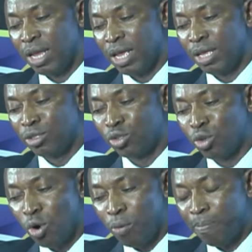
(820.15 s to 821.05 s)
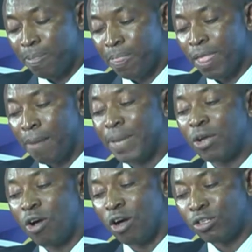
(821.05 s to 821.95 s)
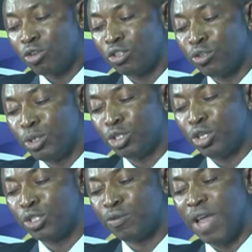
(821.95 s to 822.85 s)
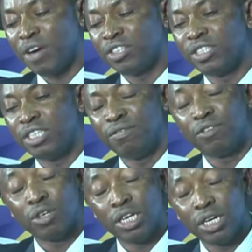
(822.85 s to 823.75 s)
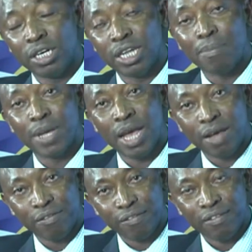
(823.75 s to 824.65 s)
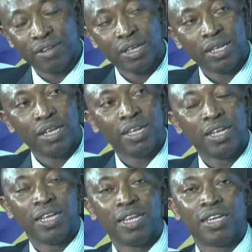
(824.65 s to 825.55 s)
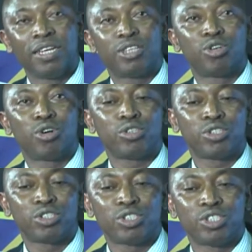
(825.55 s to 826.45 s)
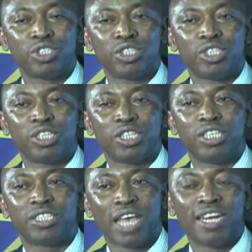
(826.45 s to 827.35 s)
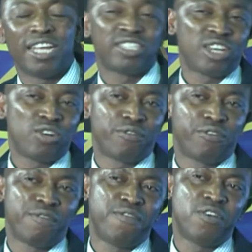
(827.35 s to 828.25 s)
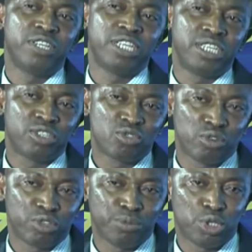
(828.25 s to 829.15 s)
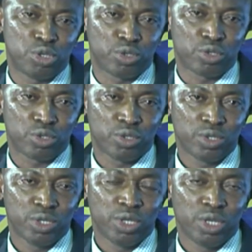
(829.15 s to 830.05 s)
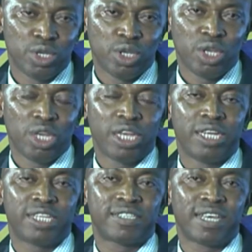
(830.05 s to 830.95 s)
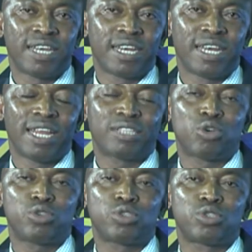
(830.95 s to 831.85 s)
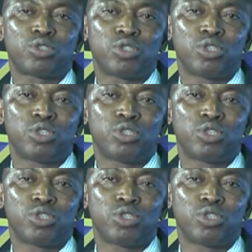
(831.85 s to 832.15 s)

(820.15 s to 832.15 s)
So, because contributions were received on their behalf, the trust decided, instead of refunding these contributions, they said, let us